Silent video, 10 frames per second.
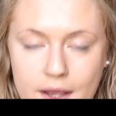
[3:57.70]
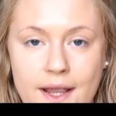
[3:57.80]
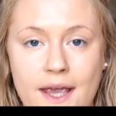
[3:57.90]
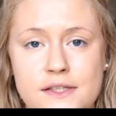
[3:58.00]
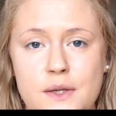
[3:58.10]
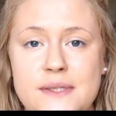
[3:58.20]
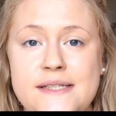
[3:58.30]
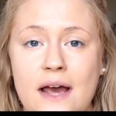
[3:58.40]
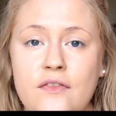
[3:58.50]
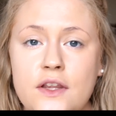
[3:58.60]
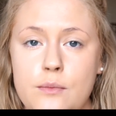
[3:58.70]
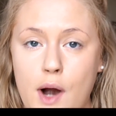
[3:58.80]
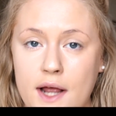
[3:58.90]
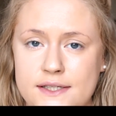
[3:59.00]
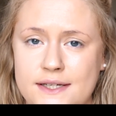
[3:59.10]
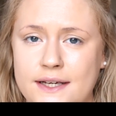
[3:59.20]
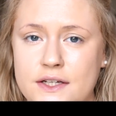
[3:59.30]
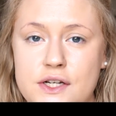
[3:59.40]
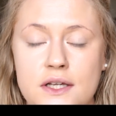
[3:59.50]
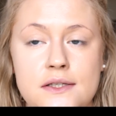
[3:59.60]
Okay, so it's definitely brightening,
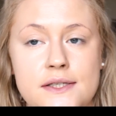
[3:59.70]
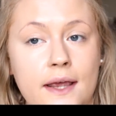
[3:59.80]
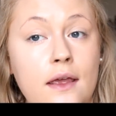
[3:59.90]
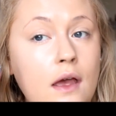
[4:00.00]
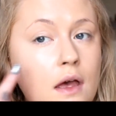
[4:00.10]
as you can see.